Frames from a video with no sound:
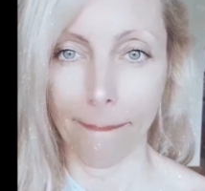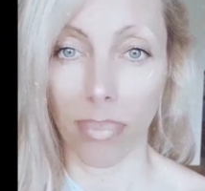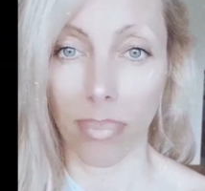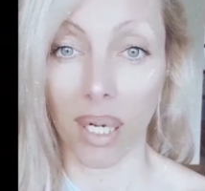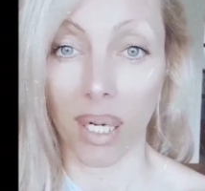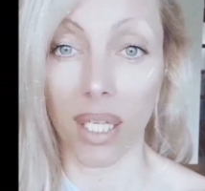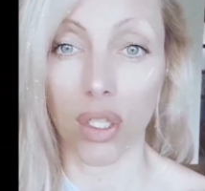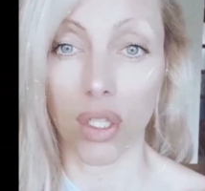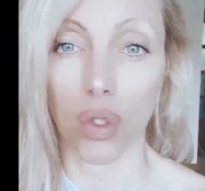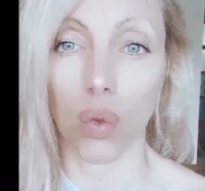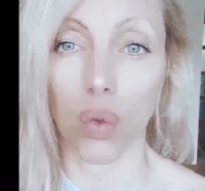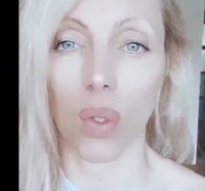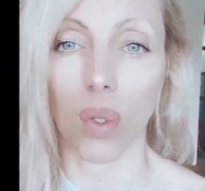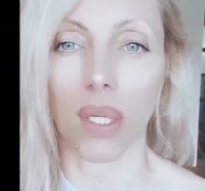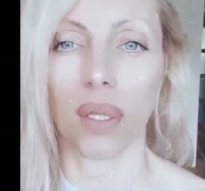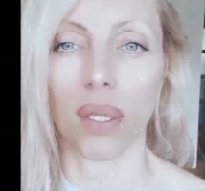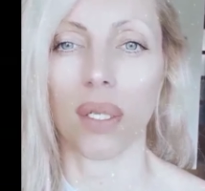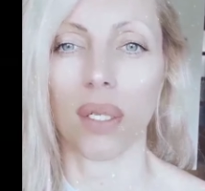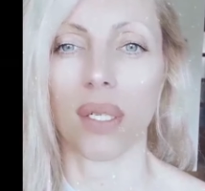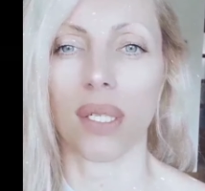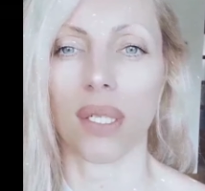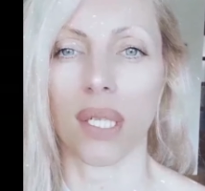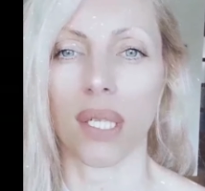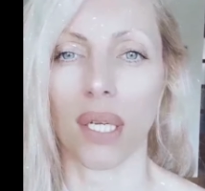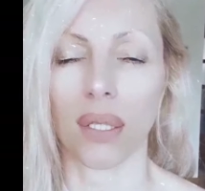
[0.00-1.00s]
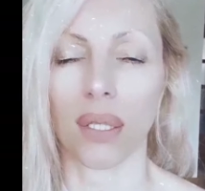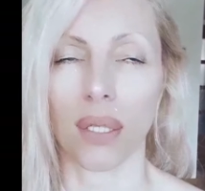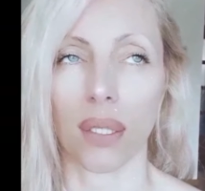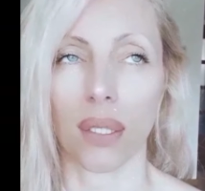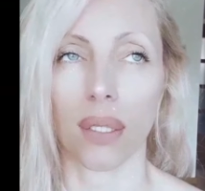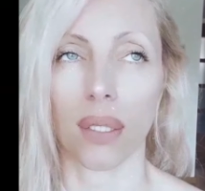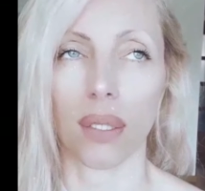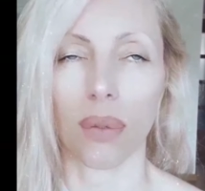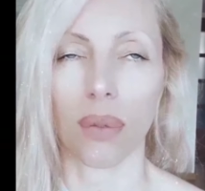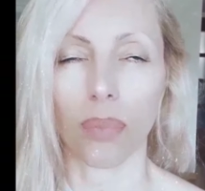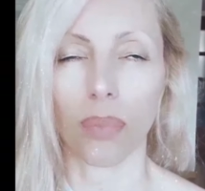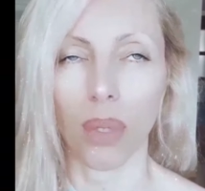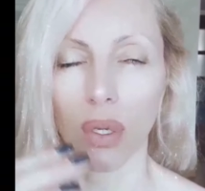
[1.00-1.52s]
Please do understand
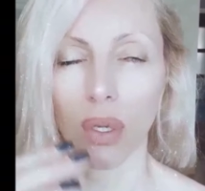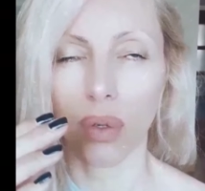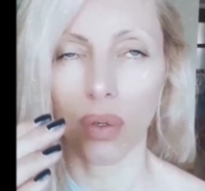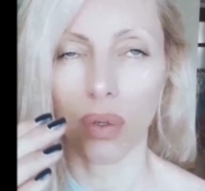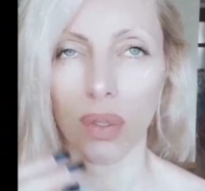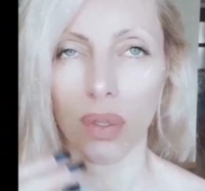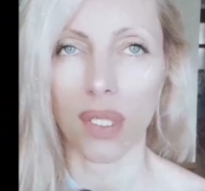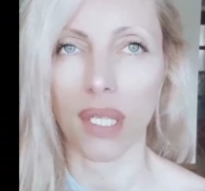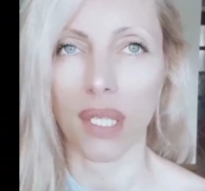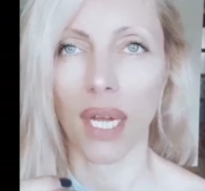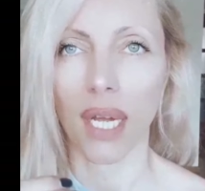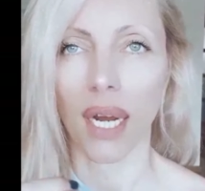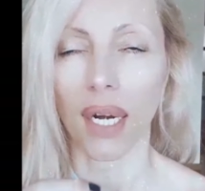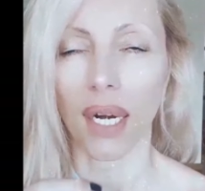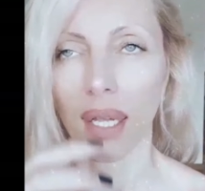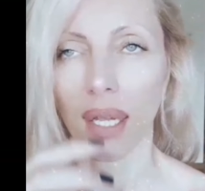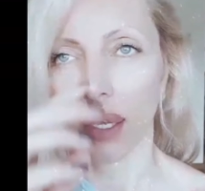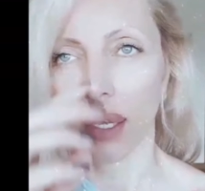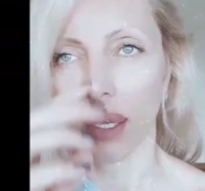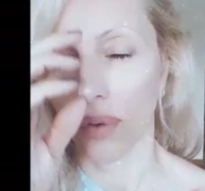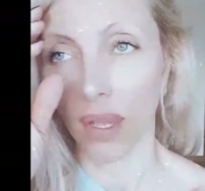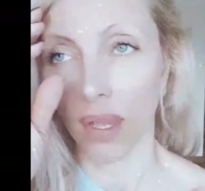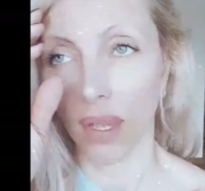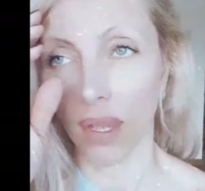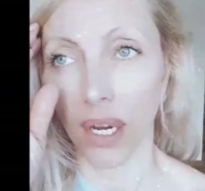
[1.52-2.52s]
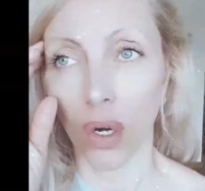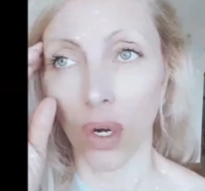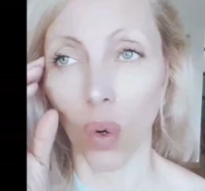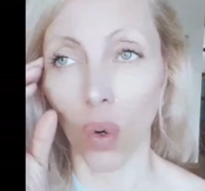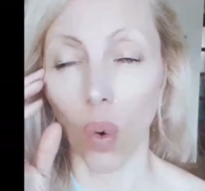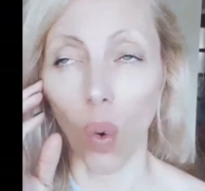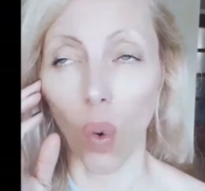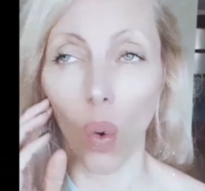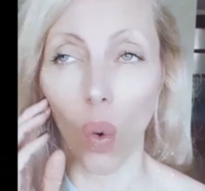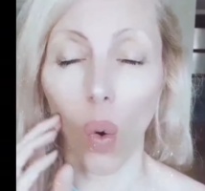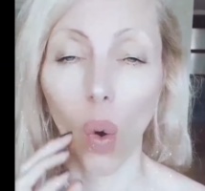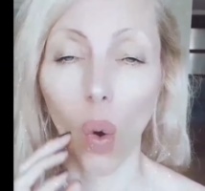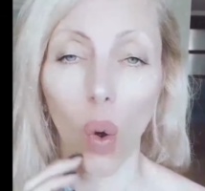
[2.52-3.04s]
that, because, darling, we
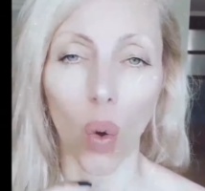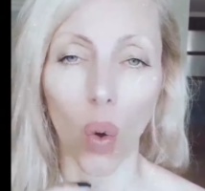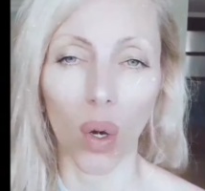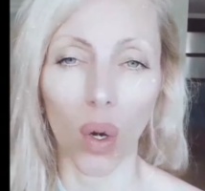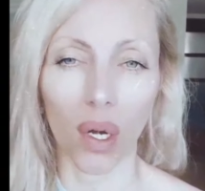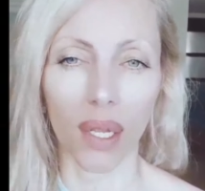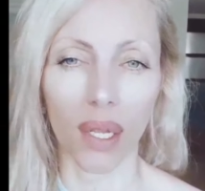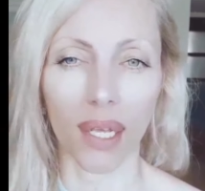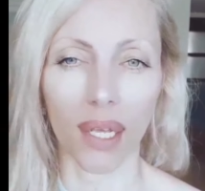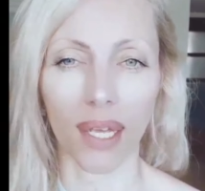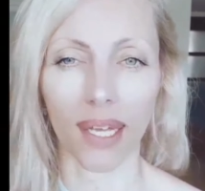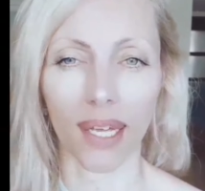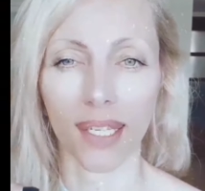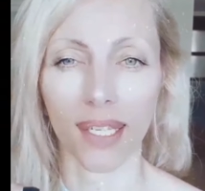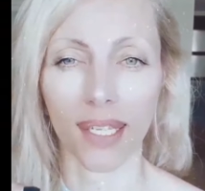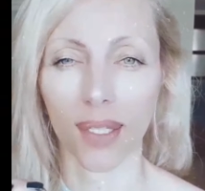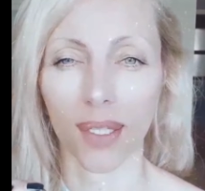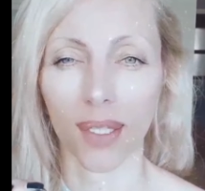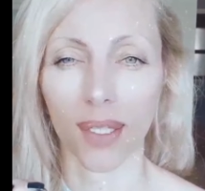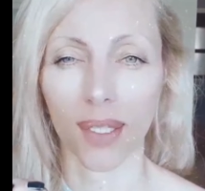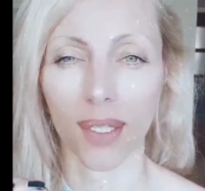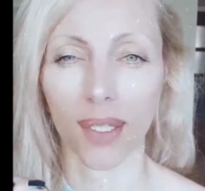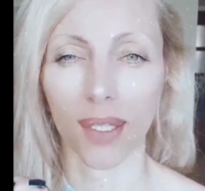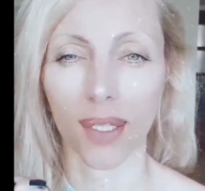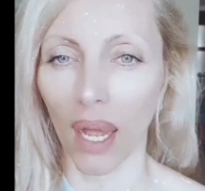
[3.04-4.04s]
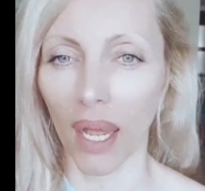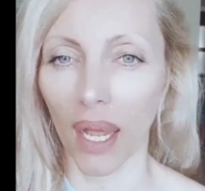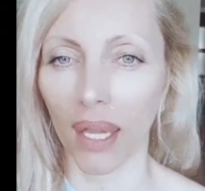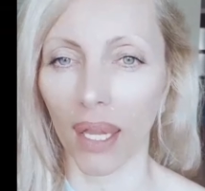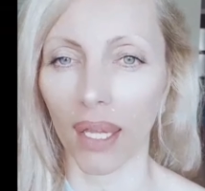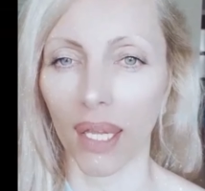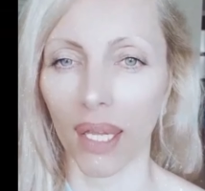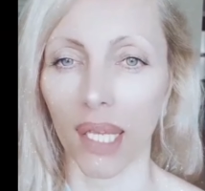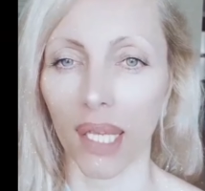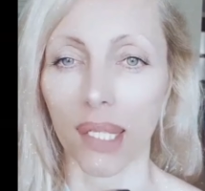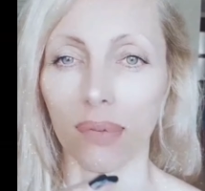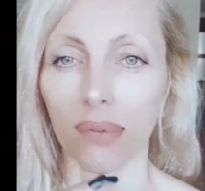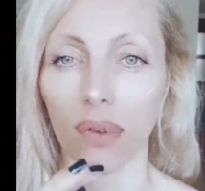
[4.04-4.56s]
are only as
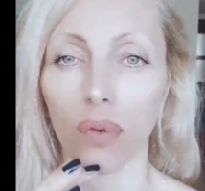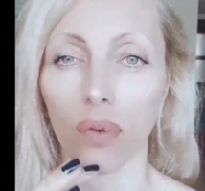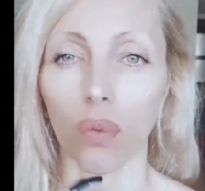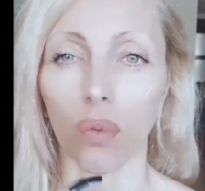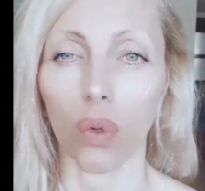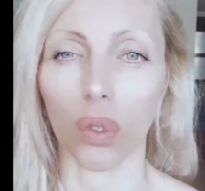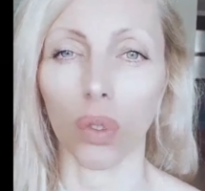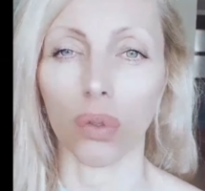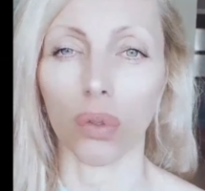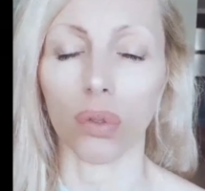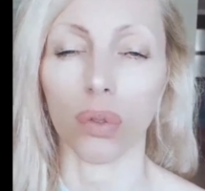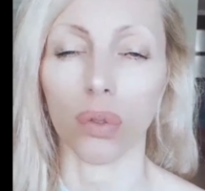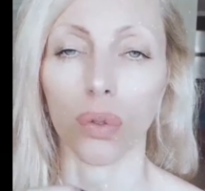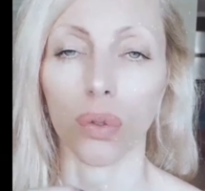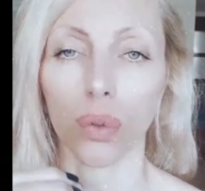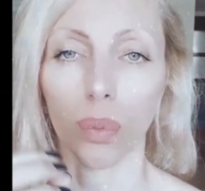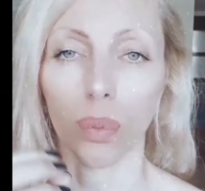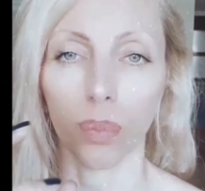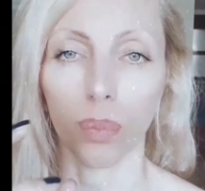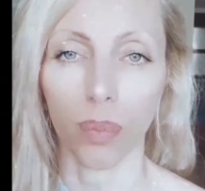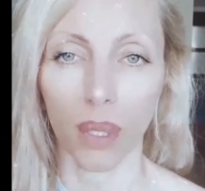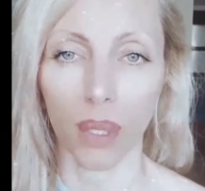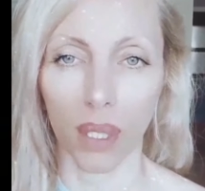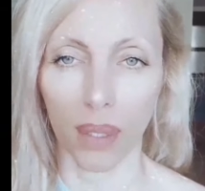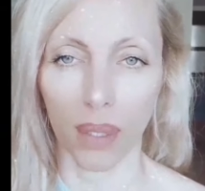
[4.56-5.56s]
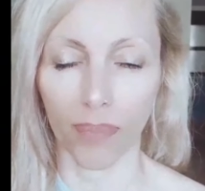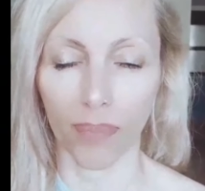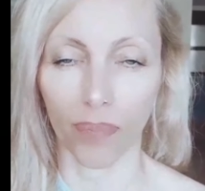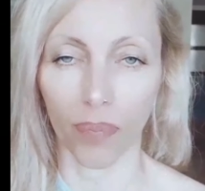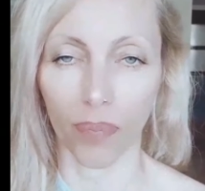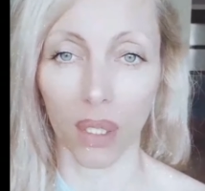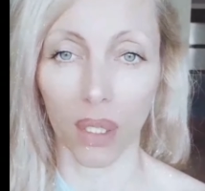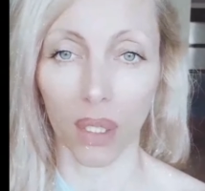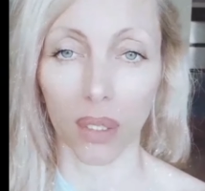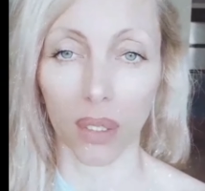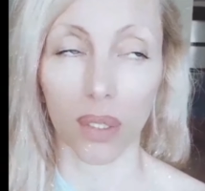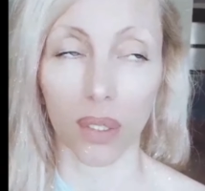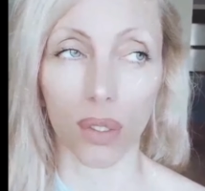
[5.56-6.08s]
blind as we want to be.
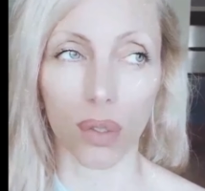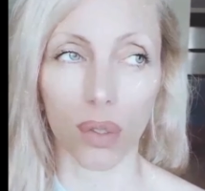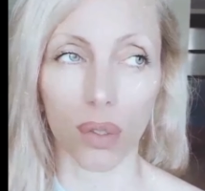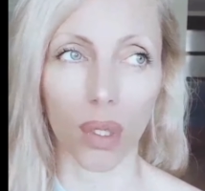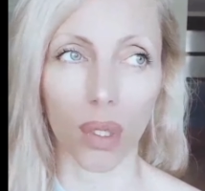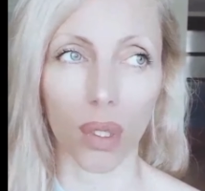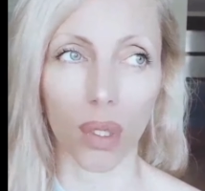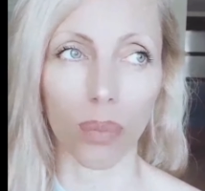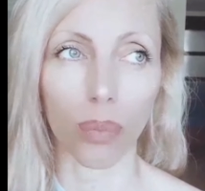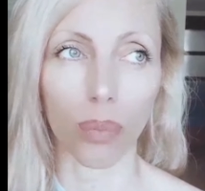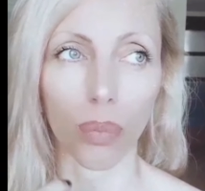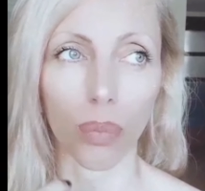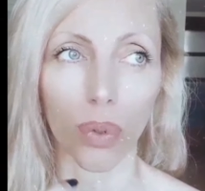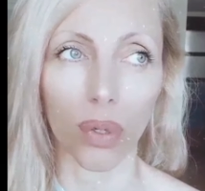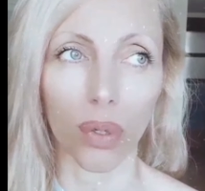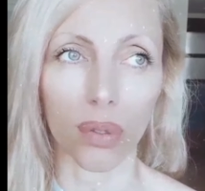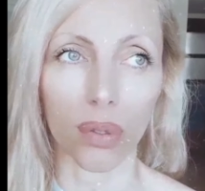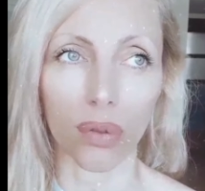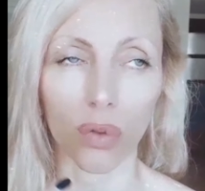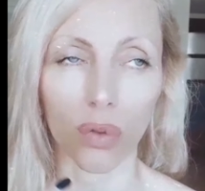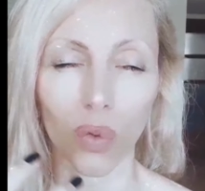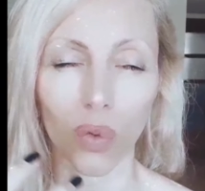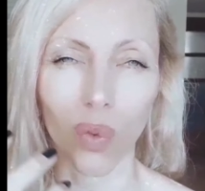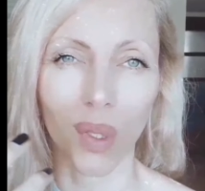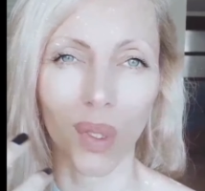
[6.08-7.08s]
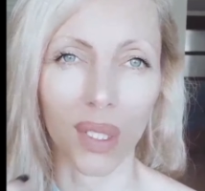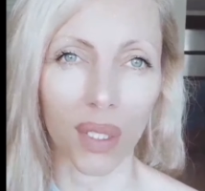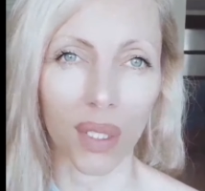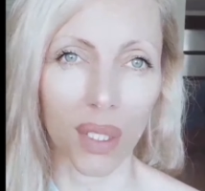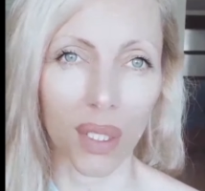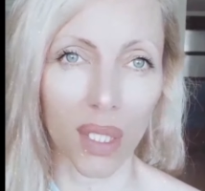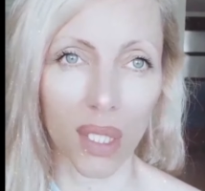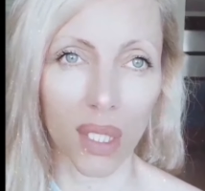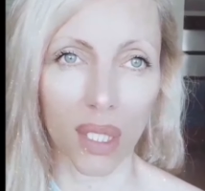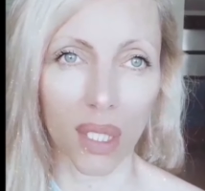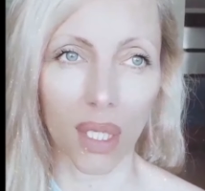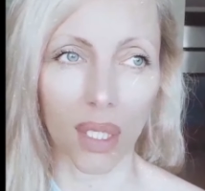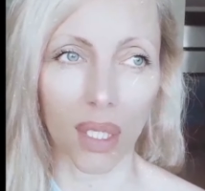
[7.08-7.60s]
This is so important to
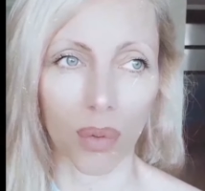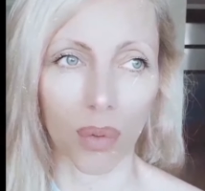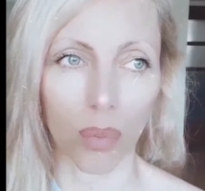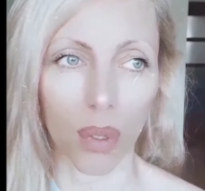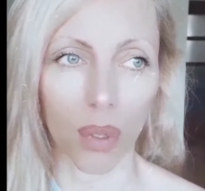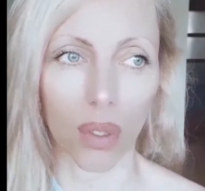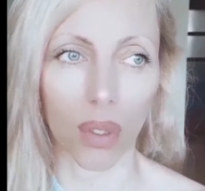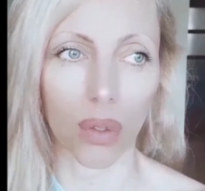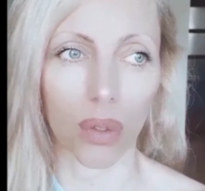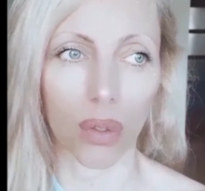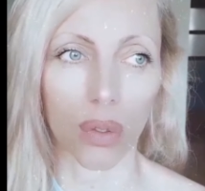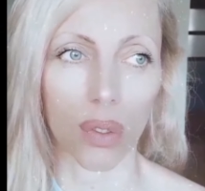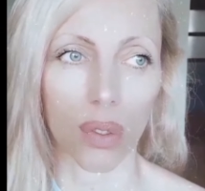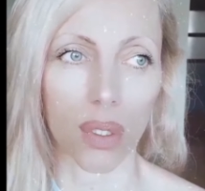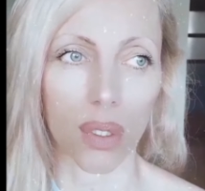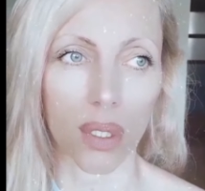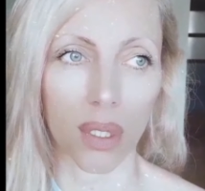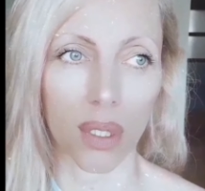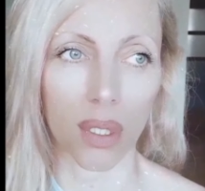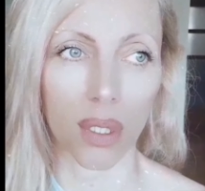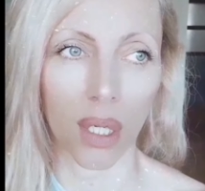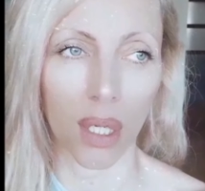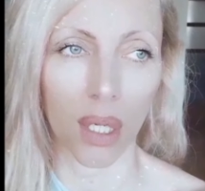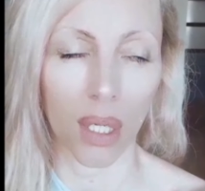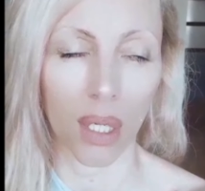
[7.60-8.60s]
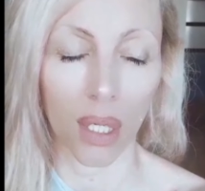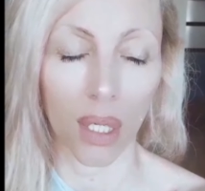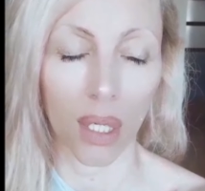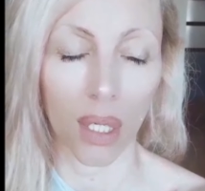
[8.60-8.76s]
understand, because